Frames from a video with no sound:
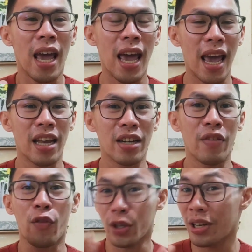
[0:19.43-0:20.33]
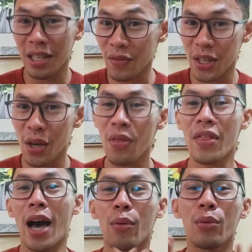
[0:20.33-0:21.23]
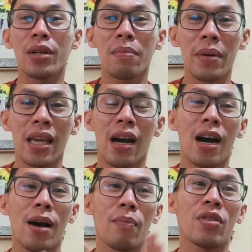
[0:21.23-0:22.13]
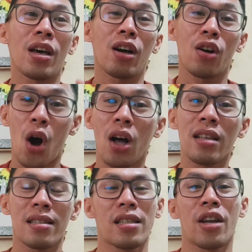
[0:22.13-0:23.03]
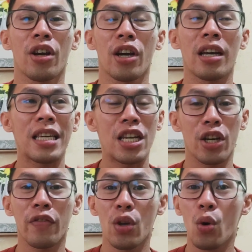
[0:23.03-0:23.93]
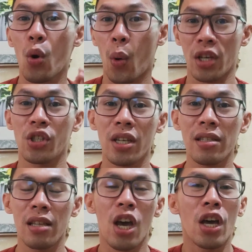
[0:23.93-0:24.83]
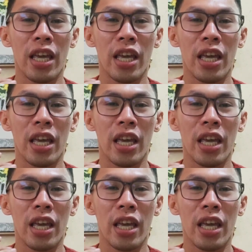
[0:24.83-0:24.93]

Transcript: And for today's video, that would be the call center interview questions